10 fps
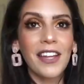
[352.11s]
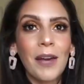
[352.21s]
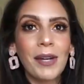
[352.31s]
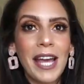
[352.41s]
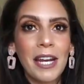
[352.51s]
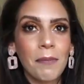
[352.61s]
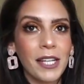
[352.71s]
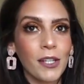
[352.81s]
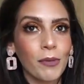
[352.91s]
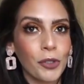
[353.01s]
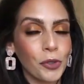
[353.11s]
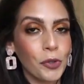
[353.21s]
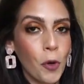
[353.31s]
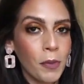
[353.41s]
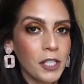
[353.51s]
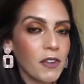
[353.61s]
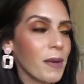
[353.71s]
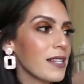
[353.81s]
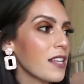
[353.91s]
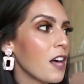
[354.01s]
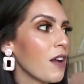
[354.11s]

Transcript: Then I went ahead and picked up two notebooks for myself.